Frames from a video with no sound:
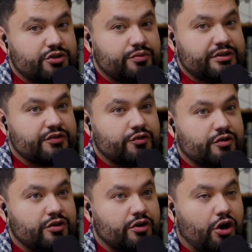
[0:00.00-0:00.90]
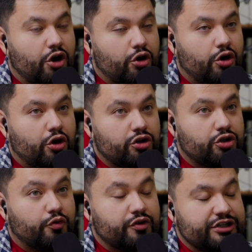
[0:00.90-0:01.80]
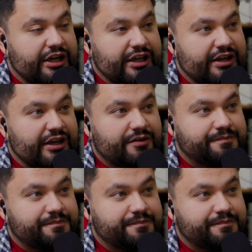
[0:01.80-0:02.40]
doing this for a little over a decade now.